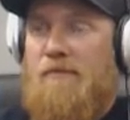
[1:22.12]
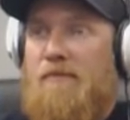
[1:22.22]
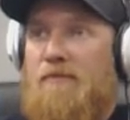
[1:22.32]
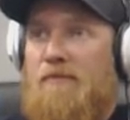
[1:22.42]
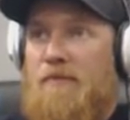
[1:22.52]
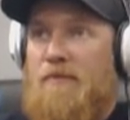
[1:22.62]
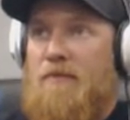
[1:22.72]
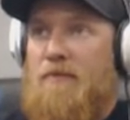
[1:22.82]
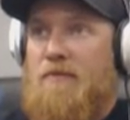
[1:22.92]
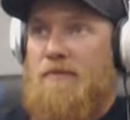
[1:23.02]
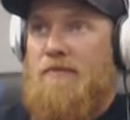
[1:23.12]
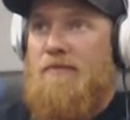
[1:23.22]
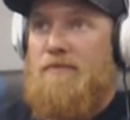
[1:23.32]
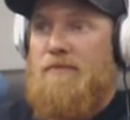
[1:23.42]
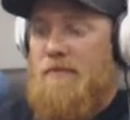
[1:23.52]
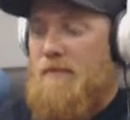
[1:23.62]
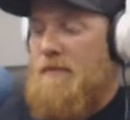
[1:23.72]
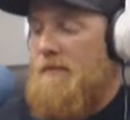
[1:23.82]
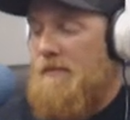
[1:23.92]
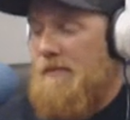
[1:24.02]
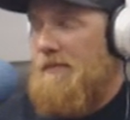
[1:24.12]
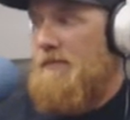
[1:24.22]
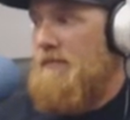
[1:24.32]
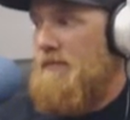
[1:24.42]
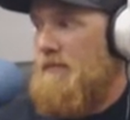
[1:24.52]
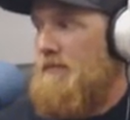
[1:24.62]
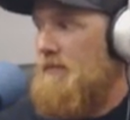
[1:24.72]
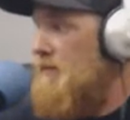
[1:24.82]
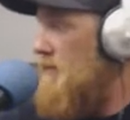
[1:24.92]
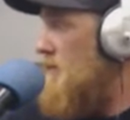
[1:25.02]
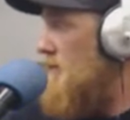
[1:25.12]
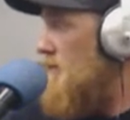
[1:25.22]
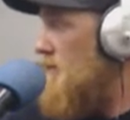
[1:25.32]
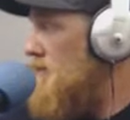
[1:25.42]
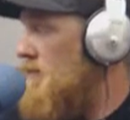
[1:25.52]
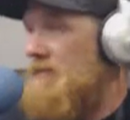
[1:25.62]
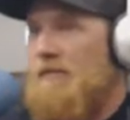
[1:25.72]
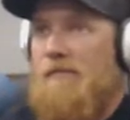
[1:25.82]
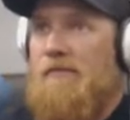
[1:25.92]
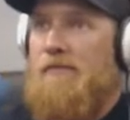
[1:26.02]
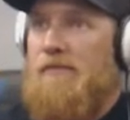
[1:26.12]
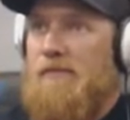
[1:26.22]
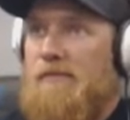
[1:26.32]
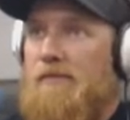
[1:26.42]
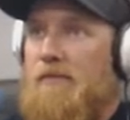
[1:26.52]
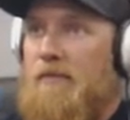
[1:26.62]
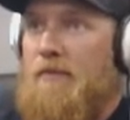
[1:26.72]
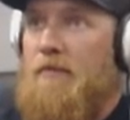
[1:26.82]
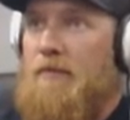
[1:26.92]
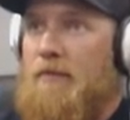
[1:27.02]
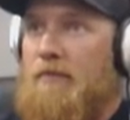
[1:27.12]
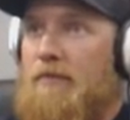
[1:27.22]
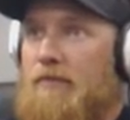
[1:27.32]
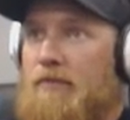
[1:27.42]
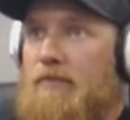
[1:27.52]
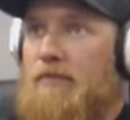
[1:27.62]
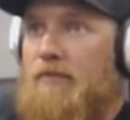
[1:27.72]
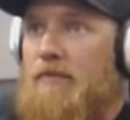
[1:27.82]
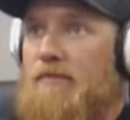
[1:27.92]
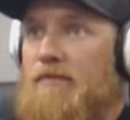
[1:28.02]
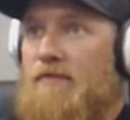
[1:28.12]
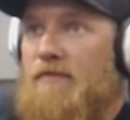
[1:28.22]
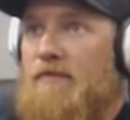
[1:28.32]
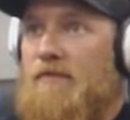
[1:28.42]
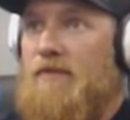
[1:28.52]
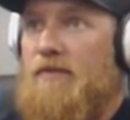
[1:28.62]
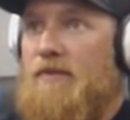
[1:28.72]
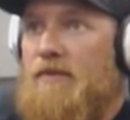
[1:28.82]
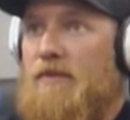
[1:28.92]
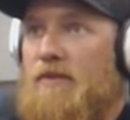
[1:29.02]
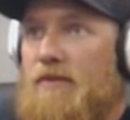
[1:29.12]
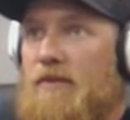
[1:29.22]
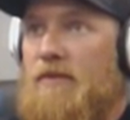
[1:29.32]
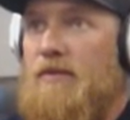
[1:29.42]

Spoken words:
No words are spoken by the person on screen.